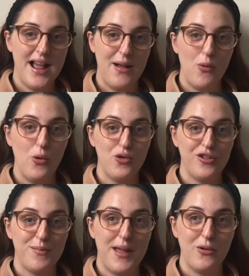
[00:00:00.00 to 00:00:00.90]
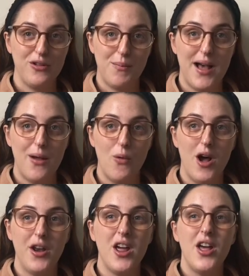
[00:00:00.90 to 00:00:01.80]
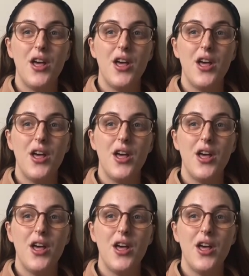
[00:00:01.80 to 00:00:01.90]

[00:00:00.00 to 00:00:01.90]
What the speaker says: I will just be able to buy one,